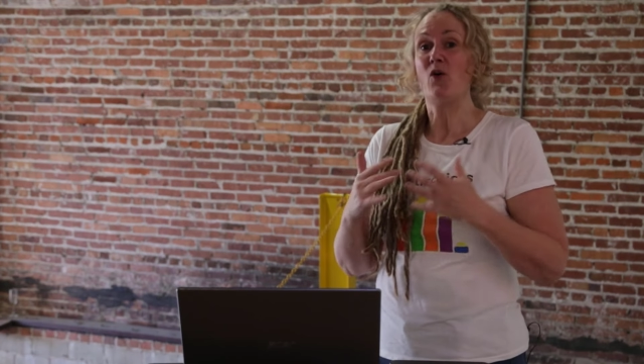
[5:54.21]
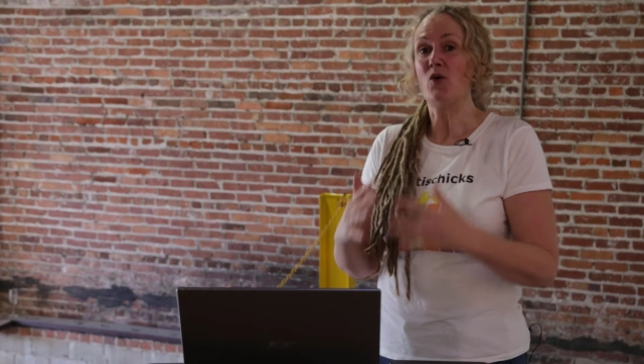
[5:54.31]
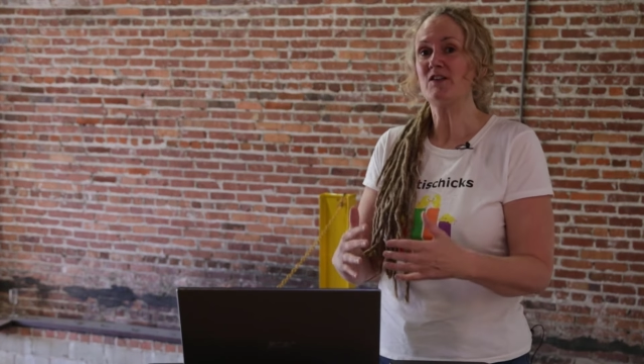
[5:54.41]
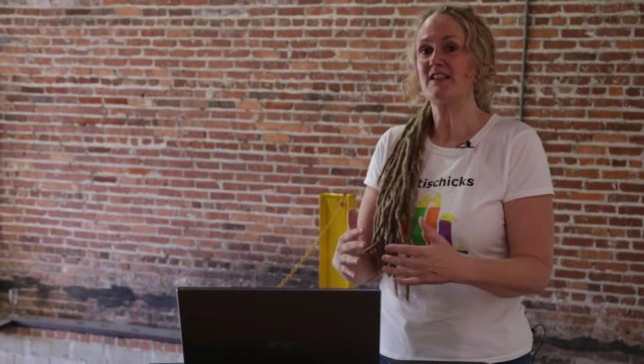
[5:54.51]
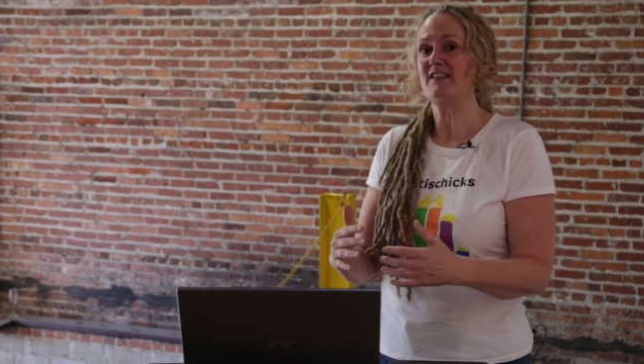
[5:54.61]

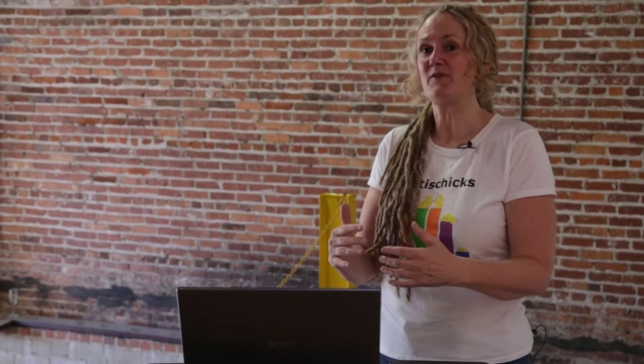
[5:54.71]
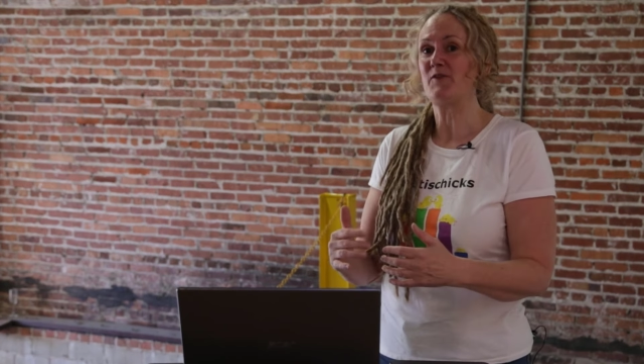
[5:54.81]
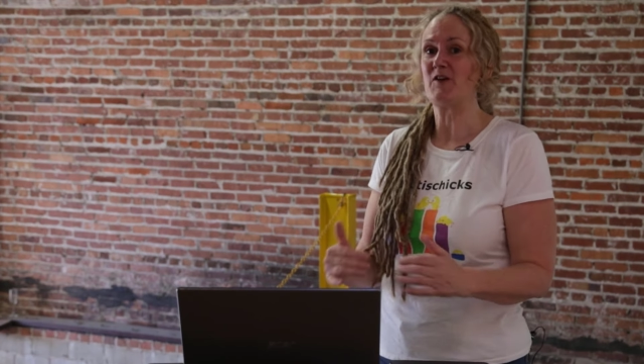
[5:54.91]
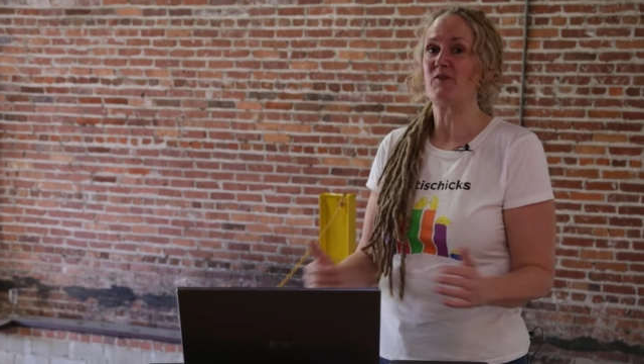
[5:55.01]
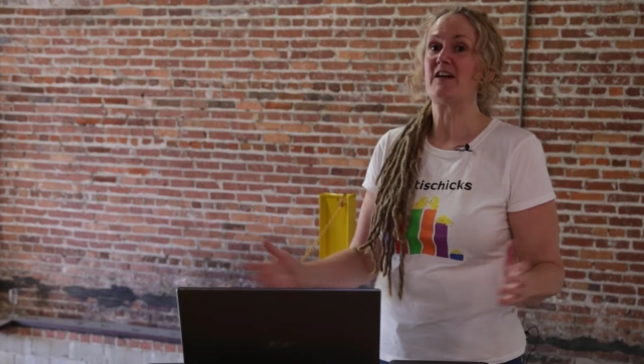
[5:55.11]
order to
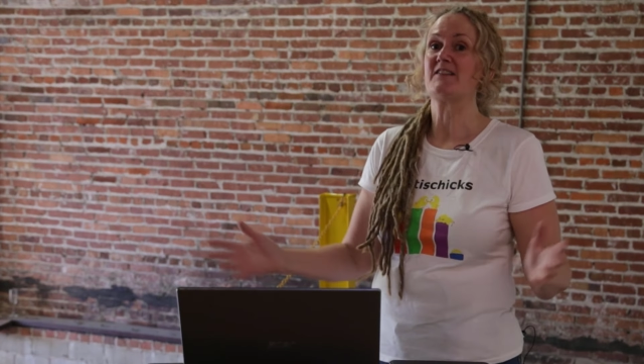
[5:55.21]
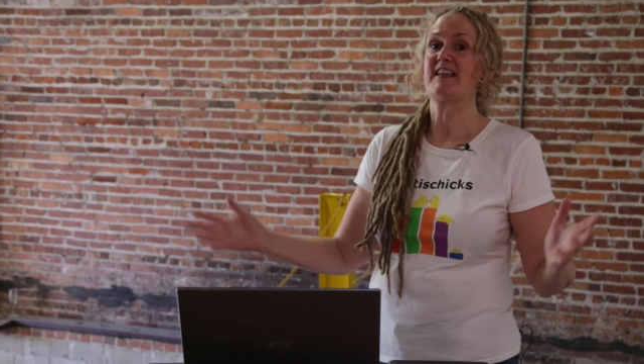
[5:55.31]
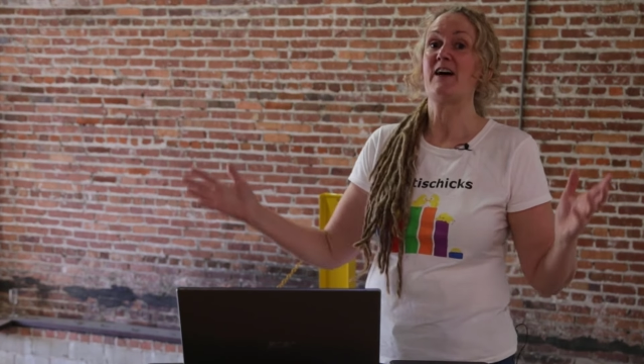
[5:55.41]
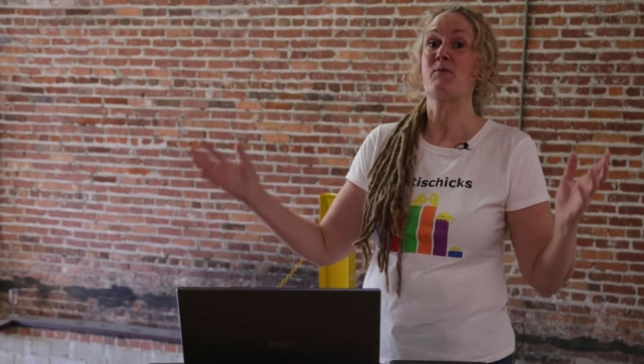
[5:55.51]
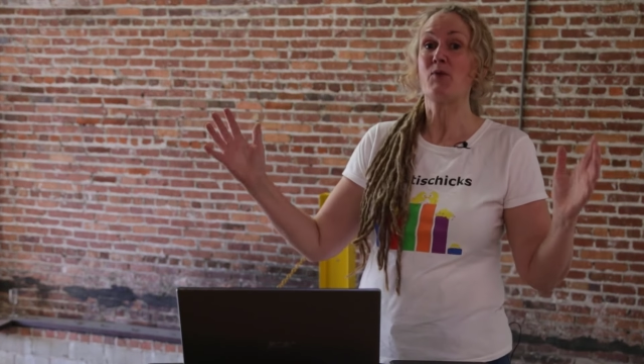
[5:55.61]
figure out
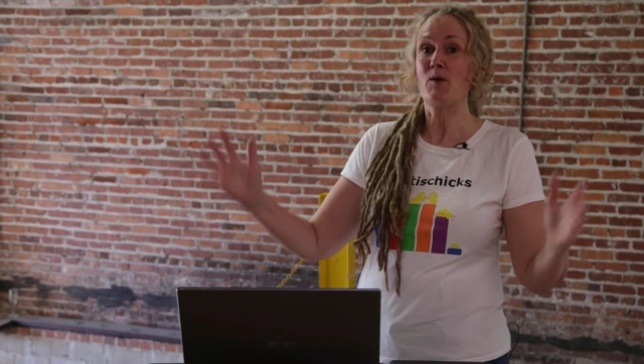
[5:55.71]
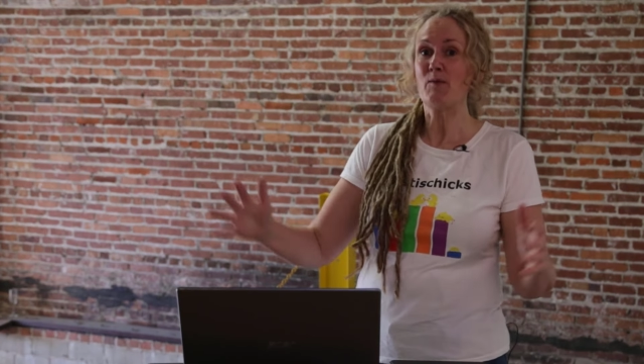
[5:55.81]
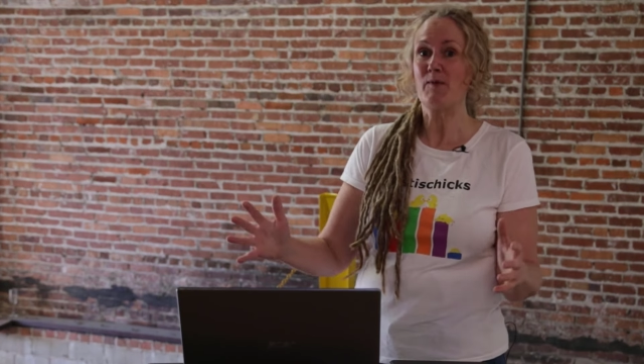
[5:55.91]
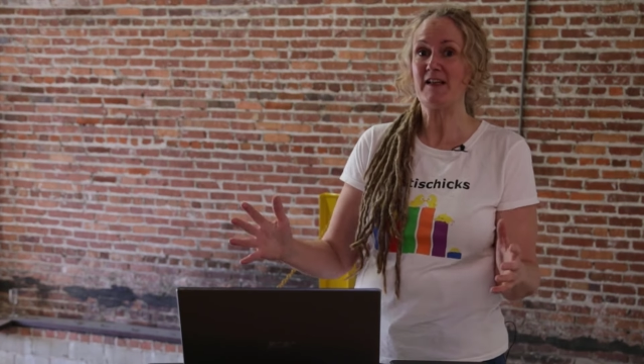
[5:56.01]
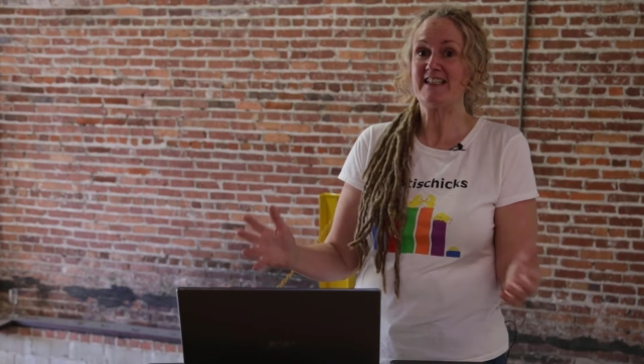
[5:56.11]
our
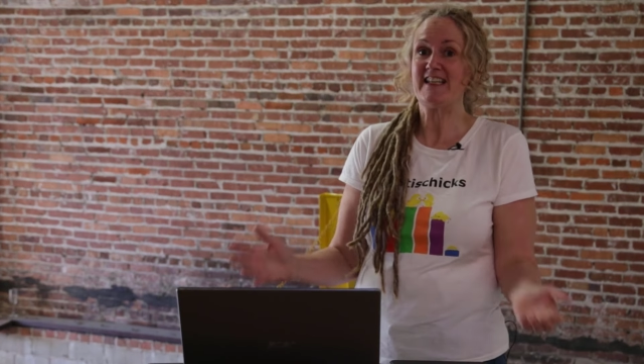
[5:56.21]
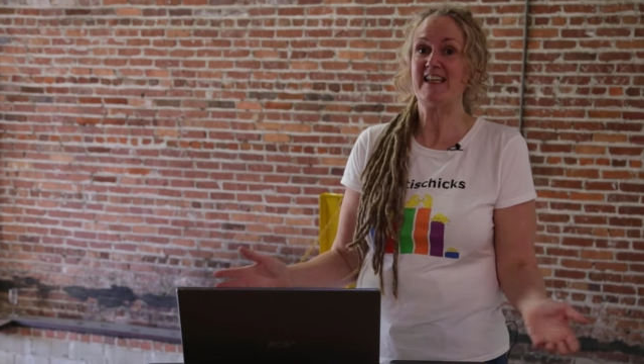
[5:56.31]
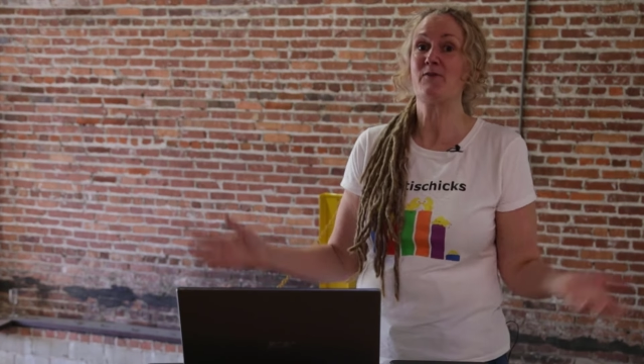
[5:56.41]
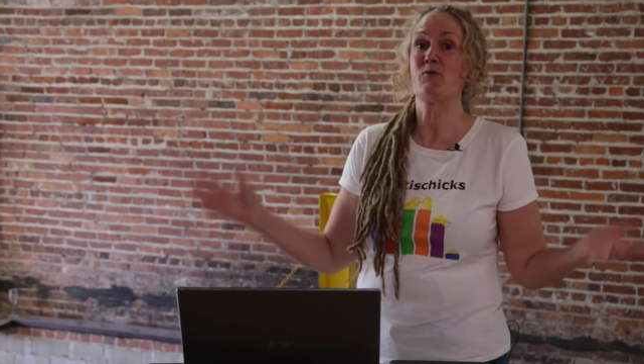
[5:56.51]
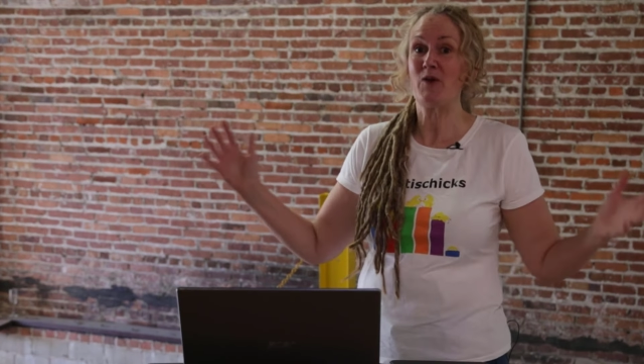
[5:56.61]
probability
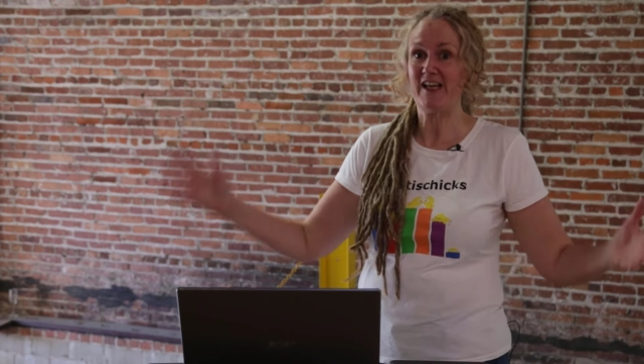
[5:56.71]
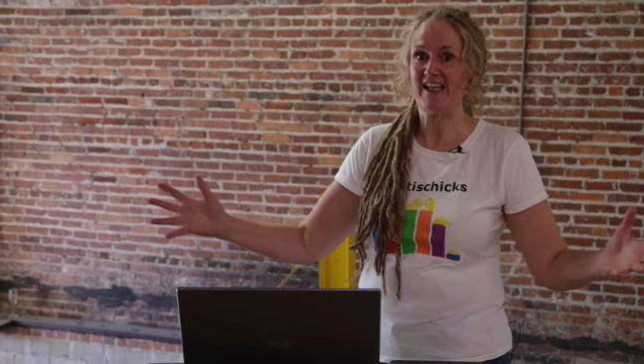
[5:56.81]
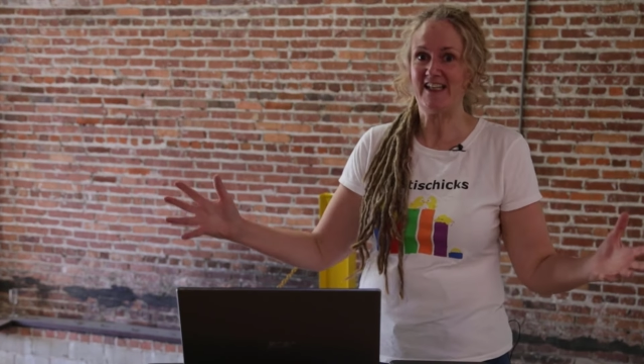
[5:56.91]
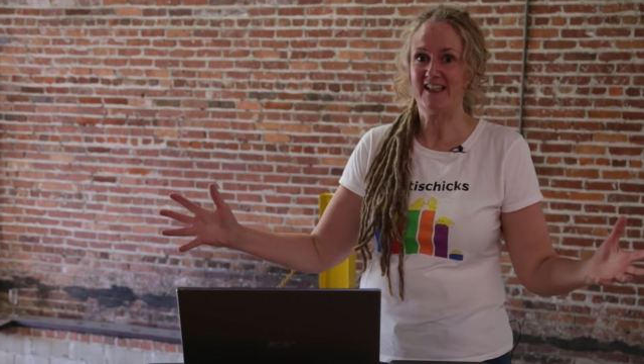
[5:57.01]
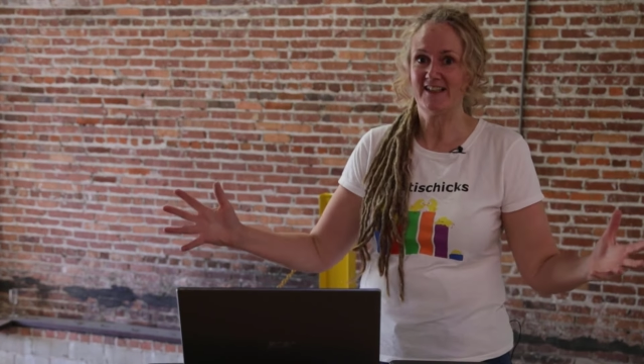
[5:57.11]
of
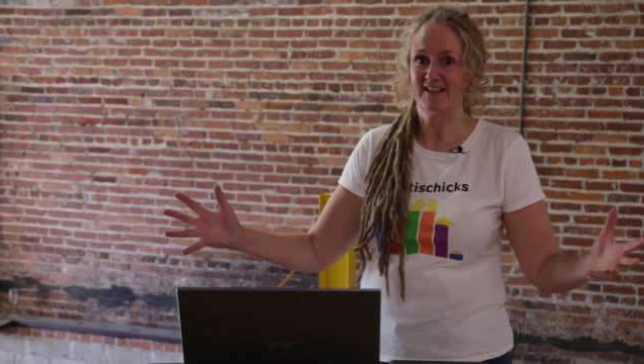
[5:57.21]
winning.